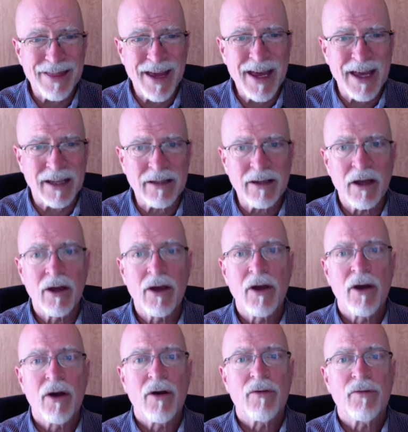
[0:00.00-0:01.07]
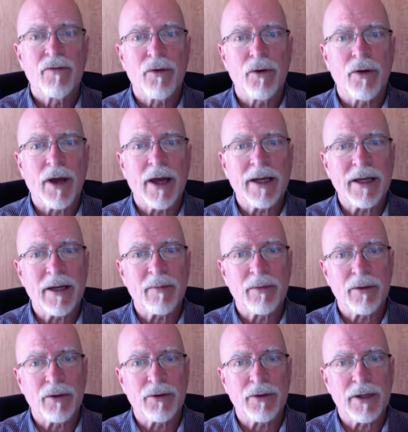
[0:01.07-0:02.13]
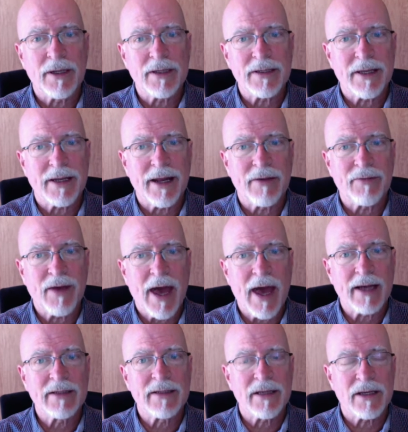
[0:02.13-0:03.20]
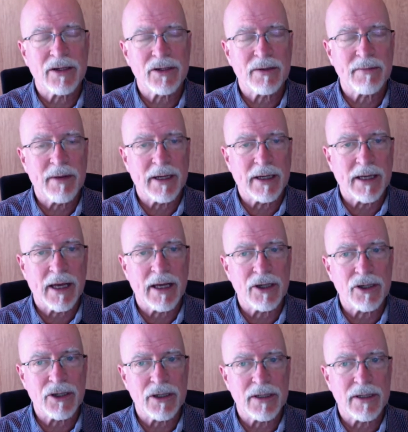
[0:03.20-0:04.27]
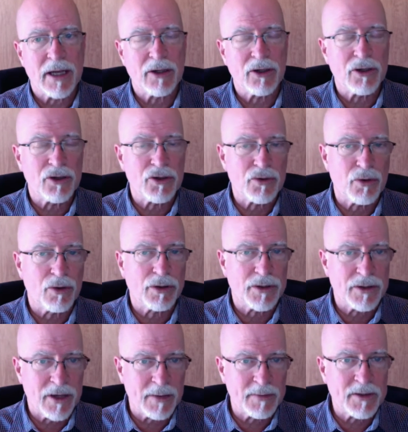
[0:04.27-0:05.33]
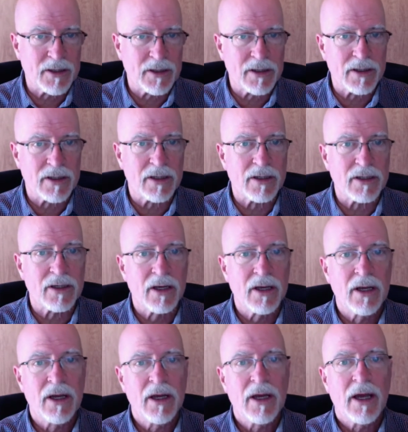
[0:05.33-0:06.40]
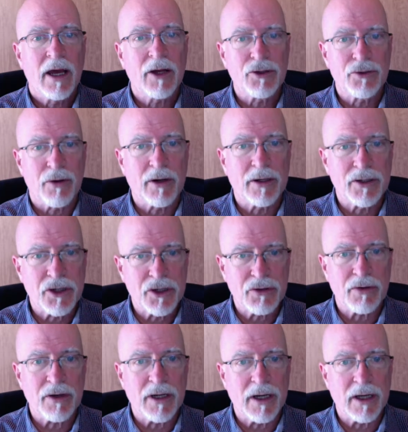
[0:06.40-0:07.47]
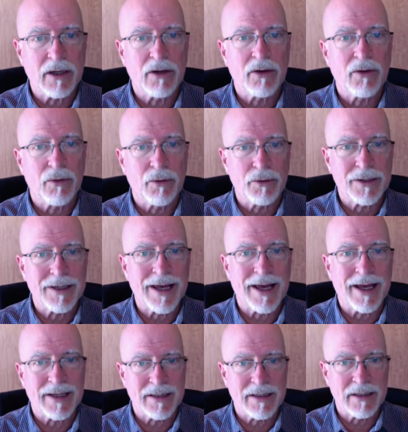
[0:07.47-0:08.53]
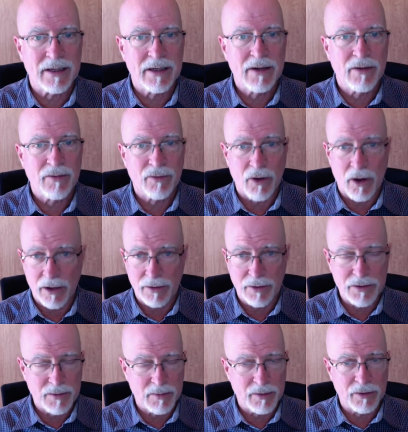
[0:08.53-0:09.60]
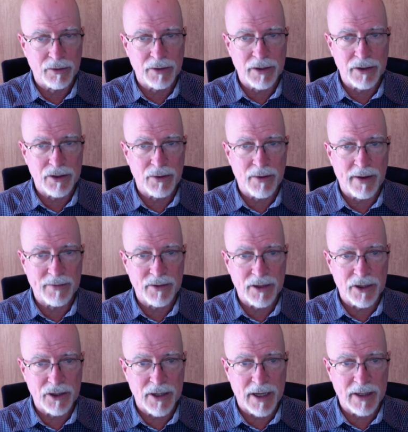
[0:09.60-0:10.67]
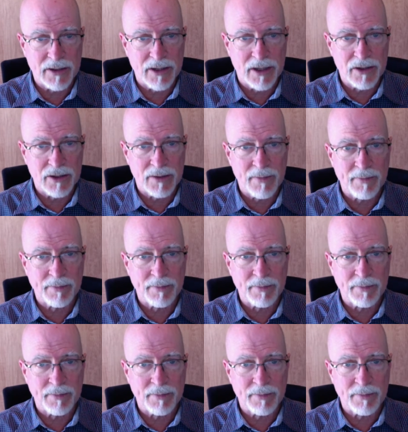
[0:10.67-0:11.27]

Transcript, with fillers: then for any employees that have access to medications and controlled substances, a drug screening or test for all those employees who have such access.